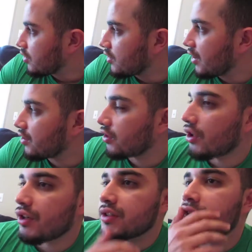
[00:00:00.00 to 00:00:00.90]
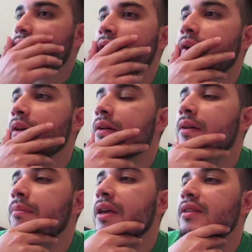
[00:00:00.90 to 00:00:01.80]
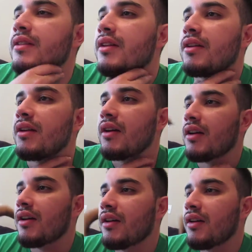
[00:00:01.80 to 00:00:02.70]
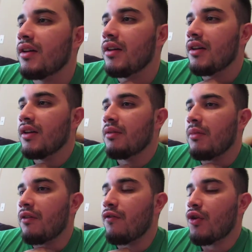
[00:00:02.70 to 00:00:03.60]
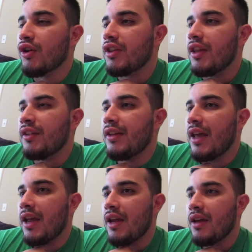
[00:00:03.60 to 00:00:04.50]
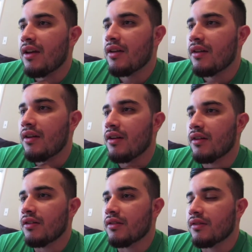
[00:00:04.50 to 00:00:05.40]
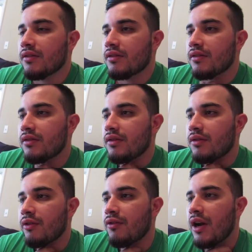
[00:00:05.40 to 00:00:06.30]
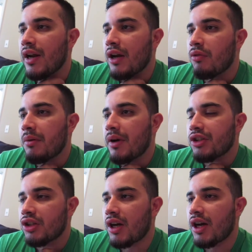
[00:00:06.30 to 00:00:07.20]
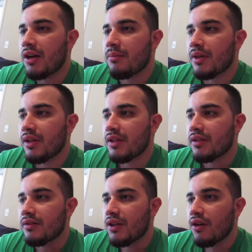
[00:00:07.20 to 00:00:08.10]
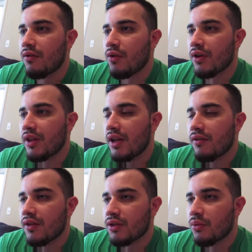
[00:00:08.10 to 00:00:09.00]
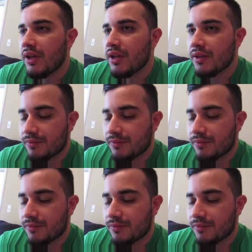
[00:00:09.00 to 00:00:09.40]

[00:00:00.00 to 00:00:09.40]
So today's Thursday, basically my fourth day, or Friday I quit my job, and then, you know, fourth day of this week.